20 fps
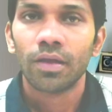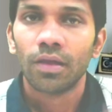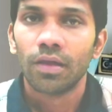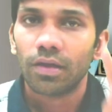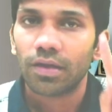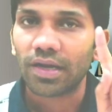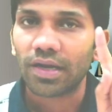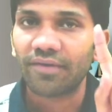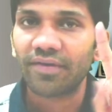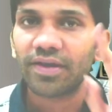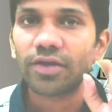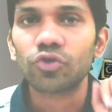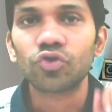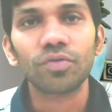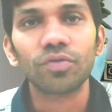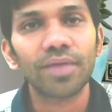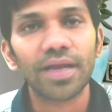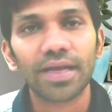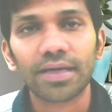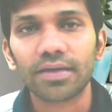Revenue should
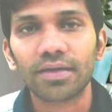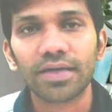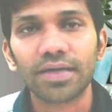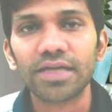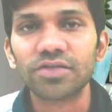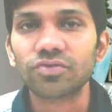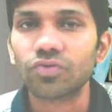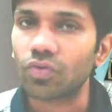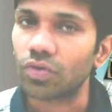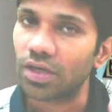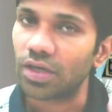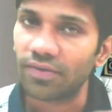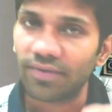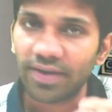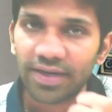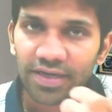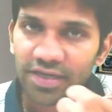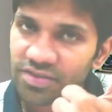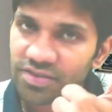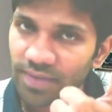be recognized only when
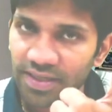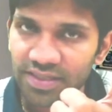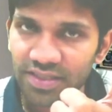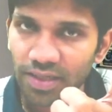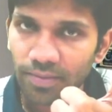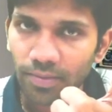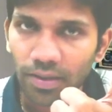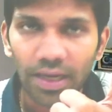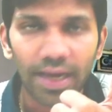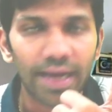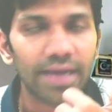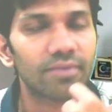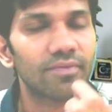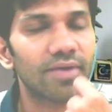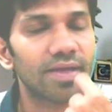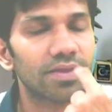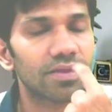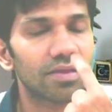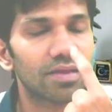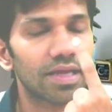it is measurable and
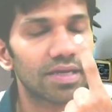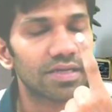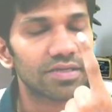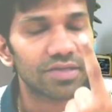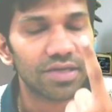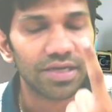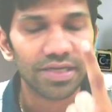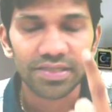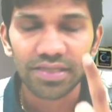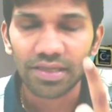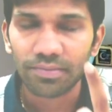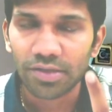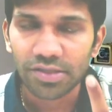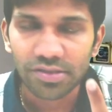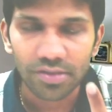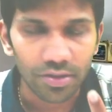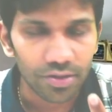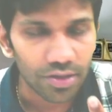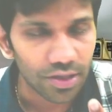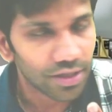when there is reasonable
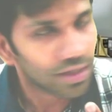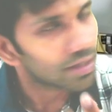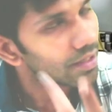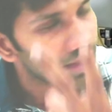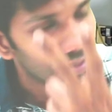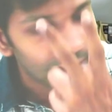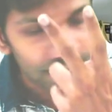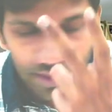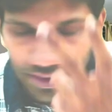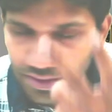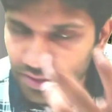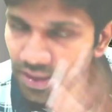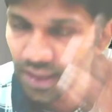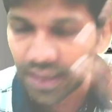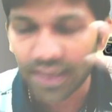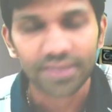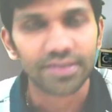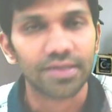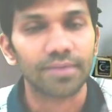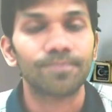certainty regarding its
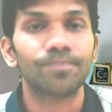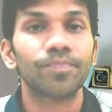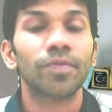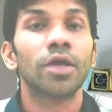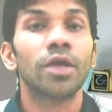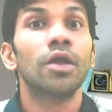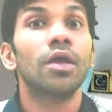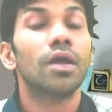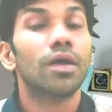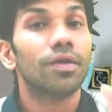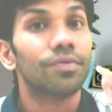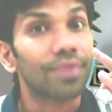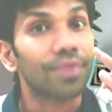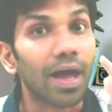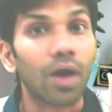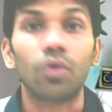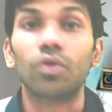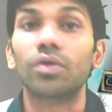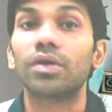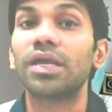collection.
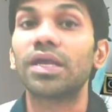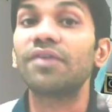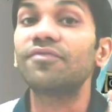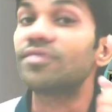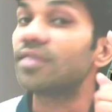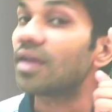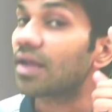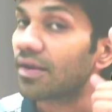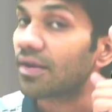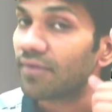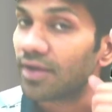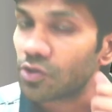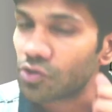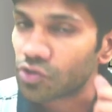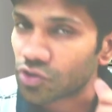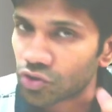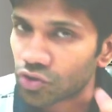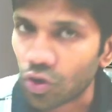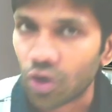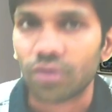Now, if the revenue
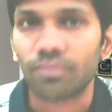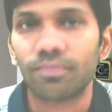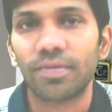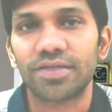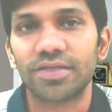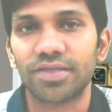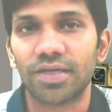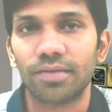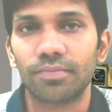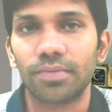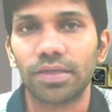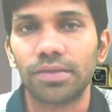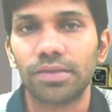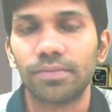is not measurable